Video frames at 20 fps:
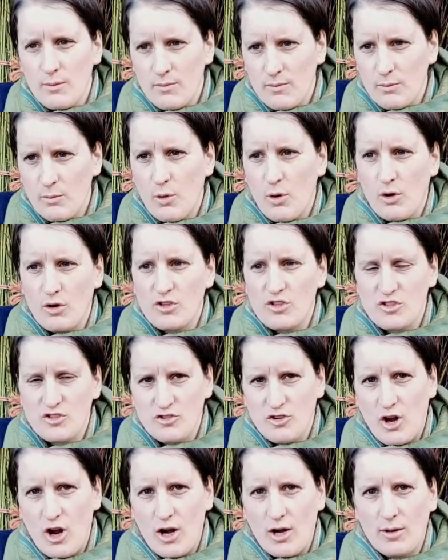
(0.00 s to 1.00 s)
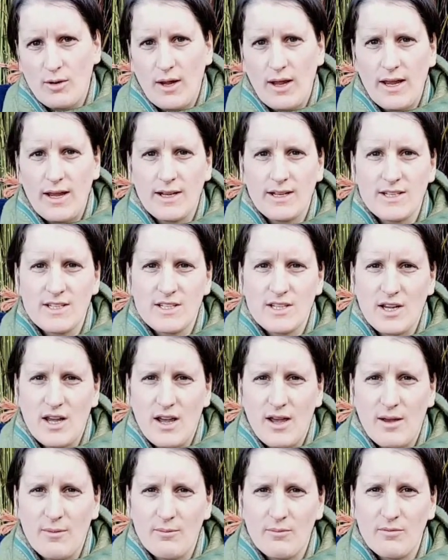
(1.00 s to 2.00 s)
more strong and
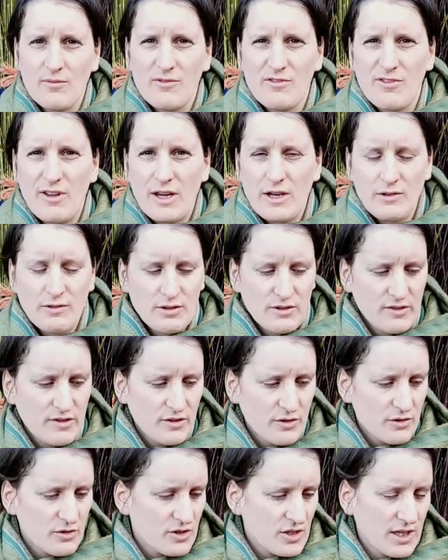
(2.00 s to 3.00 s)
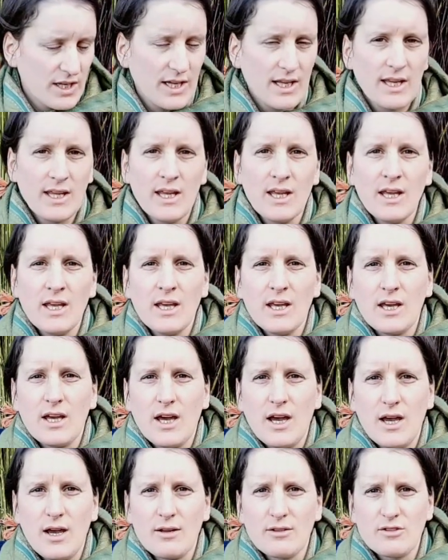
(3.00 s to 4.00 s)
um, vigorous usually
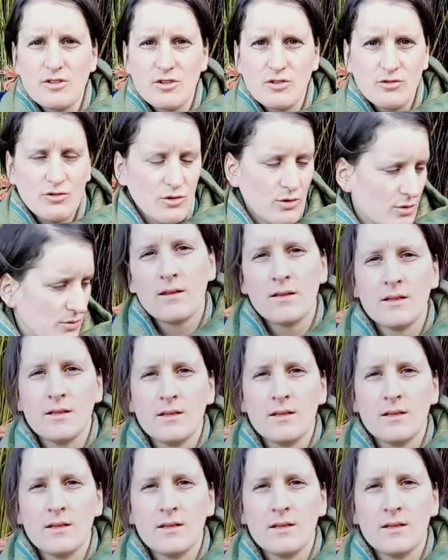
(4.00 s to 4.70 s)
uh, to grow.